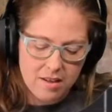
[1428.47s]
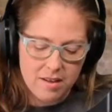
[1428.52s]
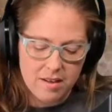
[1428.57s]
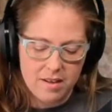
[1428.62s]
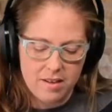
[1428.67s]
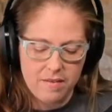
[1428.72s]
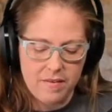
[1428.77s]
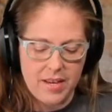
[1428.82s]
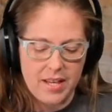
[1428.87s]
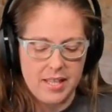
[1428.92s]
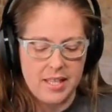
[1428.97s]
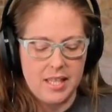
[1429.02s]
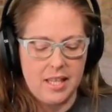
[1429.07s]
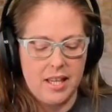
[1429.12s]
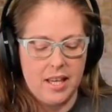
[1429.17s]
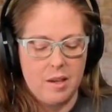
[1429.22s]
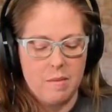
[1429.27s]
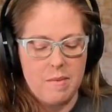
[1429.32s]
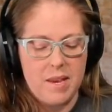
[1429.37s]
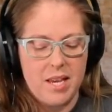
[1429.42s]
fancy
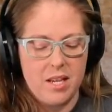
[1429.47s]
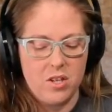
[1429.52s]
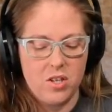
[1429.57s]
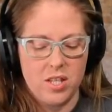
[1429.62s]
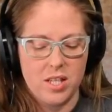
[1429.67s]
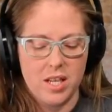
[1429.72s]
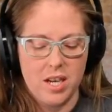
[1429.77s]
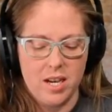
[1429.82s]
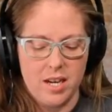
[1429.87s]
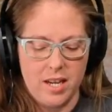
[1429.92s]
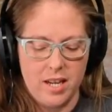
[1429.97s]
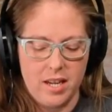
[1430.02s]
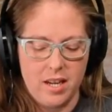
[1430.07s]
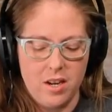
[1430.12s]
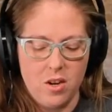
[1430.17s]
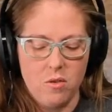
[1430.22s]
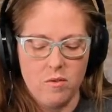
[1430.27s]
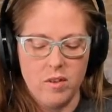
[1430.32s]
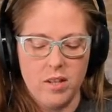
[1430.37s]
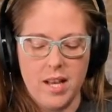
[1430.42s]
like me and just cut it and
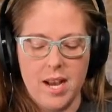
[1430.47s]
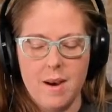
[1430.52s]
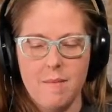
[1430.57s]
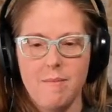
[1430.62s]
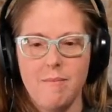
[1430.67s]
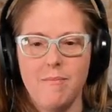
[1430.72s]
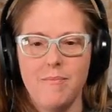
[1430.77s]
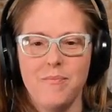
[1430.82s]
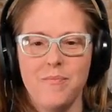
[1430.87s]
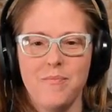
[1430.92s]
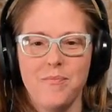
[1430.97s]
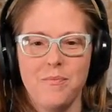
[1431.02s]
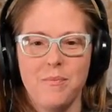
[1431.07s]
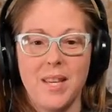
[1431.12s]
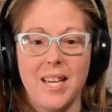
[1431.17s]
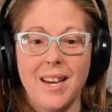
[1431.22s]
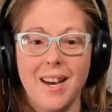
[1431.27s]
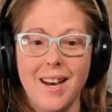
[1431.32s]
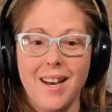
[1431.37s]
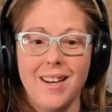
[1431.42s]
overlap.
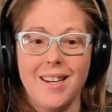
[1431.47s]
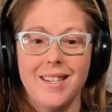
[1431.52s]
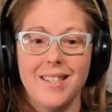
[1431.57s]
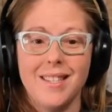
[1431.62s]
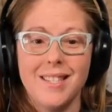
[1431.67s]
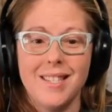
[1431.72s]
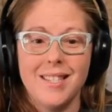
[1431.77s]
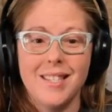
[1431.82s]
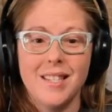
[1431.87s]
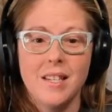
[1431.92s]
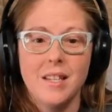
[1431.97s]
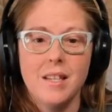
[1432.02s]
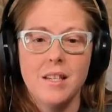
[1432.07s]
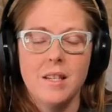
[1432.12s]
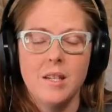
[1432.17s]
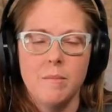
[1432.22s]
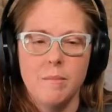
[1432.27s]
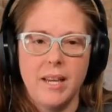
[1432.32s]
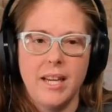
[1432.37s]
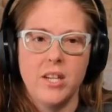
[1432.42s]
Because
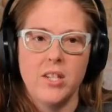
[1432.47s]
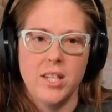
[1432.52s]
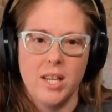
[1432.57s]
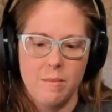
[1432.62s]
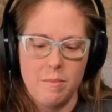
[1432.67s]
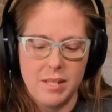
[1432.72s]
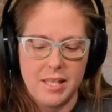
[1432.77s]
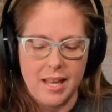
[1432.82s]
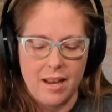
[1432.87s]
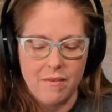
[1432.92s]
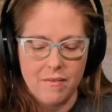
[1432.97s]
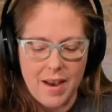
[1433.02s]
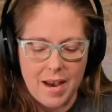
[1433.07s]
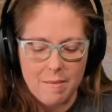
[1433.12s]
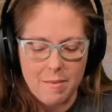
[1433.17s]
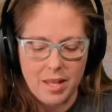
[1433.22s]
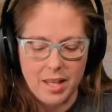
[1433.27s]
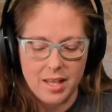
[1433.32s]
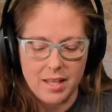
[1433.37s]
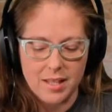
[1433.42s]
maker tape is that
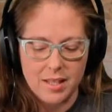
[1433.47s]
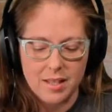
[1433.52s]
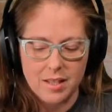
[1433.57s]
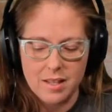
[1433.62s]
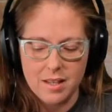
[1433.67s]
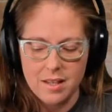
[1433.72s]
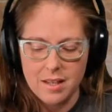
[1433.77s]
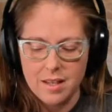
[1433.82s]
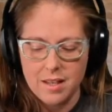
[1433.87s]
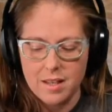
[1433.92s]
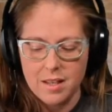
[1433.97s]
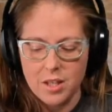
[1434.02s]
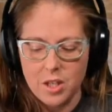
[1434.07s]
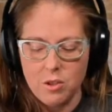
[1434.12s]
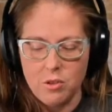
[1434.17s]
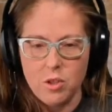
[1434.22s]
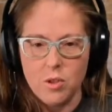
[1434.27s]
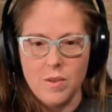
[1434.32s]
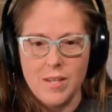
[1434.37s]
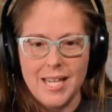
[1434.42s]
fabulous, you
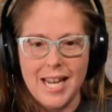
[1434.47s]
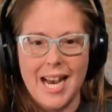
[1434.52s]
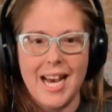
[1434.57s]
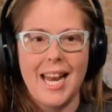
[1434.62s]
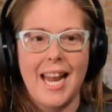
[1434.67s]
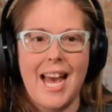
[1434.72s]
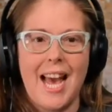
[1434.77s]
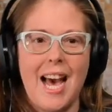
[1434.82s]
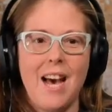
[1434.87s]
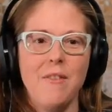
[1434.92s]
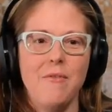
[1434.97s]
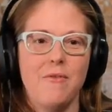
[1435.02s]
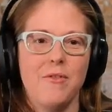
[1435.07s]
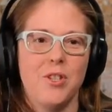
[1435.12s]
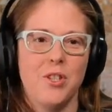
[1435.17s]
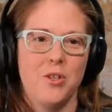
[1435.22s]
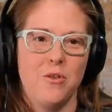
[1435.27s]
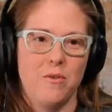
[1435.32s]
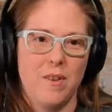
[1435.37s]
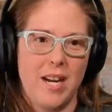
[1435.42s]
do not have to
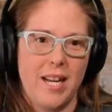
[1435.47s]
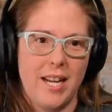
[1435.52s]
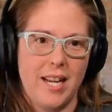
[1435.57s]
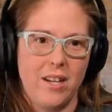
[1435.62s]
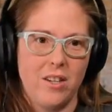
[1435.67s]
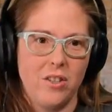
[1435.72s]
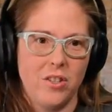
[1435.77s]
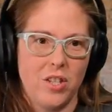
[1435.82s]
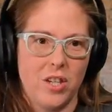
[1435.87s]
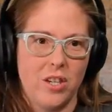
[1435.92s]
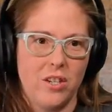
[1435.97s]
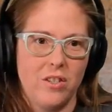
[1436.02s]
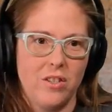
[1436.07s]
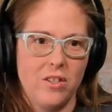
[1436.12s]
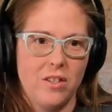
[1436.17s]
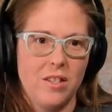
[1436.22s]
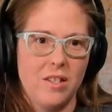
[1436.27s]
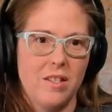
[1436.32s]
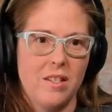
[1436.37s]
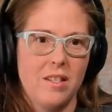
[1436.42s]
do right angle
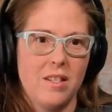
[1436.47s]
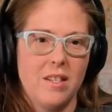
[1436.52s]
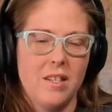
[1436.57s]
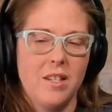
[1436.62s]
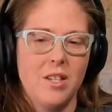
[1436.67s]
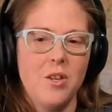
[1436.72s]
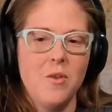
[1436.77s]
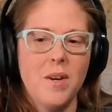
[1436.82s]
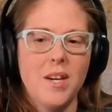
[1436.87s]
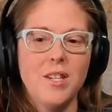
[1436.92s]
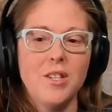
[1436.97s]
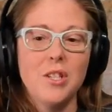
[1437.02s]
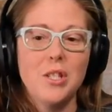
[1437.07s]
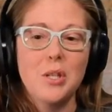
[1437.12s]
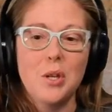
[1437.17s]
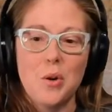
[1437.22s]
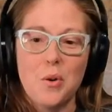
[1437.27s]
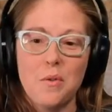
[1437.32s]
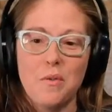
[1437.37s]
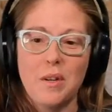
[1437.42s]
turns. You can just
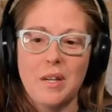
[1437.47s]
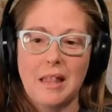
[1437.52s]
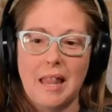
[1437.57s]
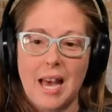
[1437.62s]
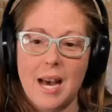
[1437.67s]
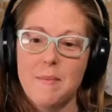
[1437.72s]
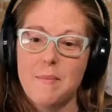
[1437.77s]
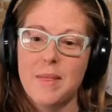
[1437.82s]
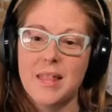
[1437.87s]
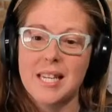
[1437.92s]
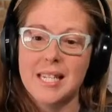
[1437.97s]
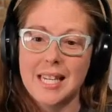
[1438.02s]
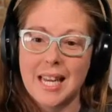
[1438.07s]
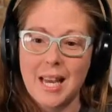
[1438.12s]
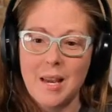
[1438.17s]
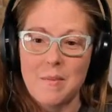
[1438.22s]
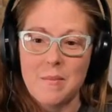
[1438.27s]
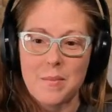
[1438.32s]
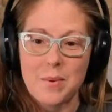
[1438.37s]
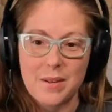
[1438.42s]
overlap the tape.